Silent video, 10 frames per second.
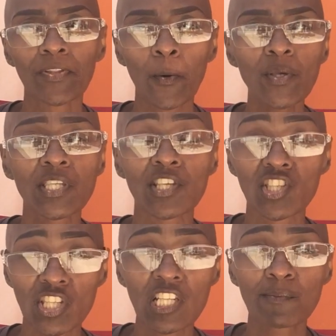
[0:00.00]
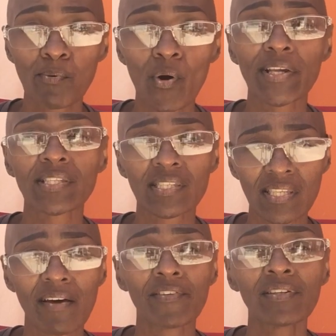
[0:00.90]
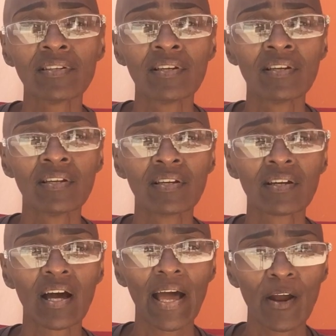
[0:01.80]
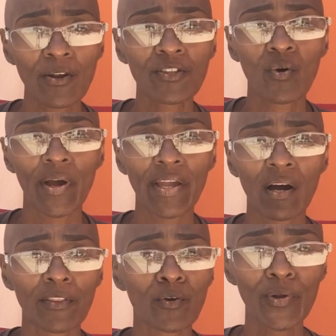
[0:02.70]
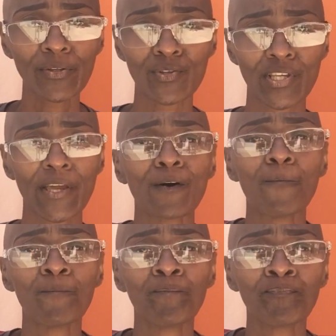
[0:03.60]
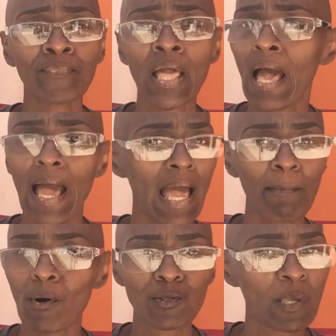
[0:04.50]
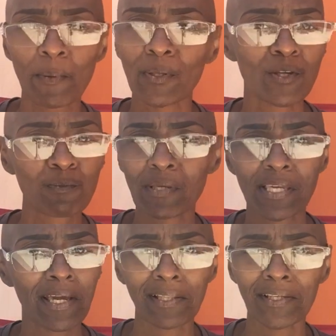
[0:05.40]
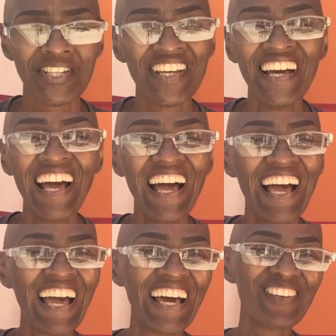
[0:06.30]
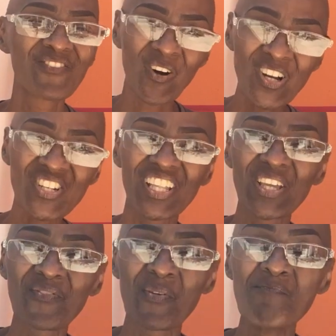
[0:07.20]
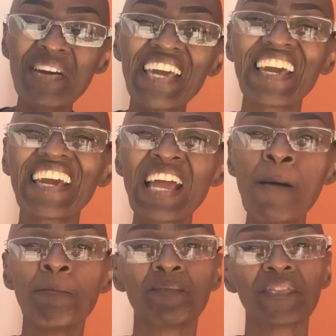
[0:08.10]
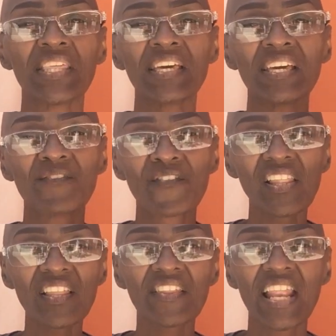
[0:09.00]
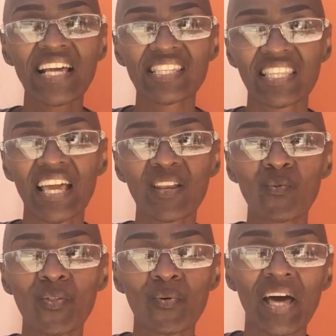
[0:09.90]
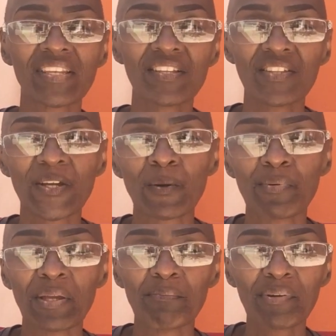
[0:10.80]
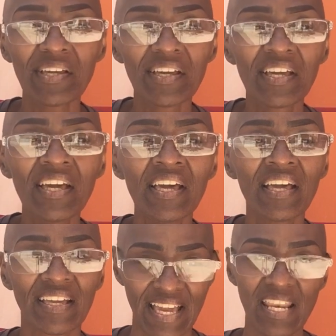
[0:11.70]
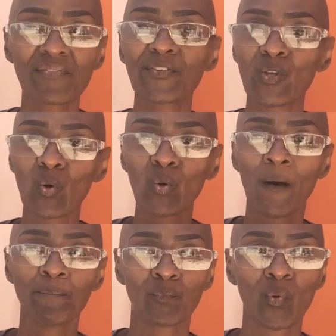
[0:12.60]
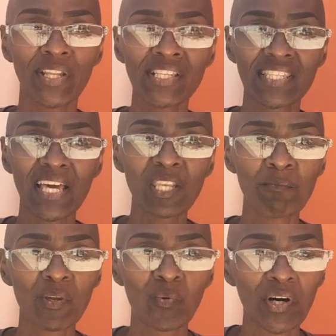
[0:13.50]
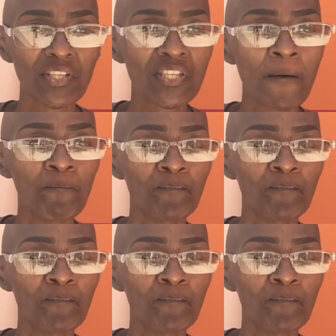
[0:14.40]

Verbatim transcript: there was a 6.7 earthquake on the Richter scale, and most people don't speak English. And fortunately for me, the fellow that I stayed with when I did the Airbnb, kind of, what he said to me was,